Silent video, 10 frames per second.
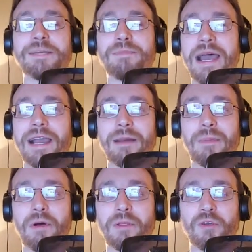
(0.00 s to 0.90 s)
to back
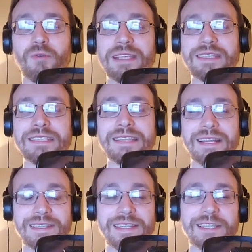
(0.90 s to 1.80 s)
up all the crazy
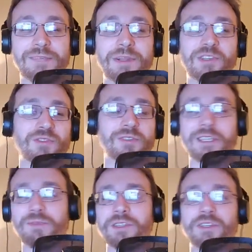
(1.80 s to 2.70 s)
debts and expenditures
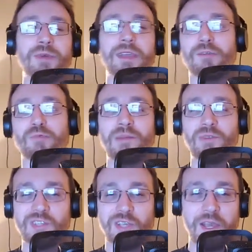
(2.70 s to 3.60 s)
he's been doing on
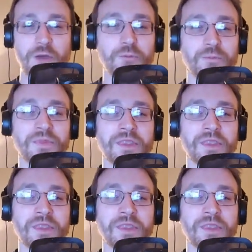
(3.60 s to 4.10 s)
Robert's account.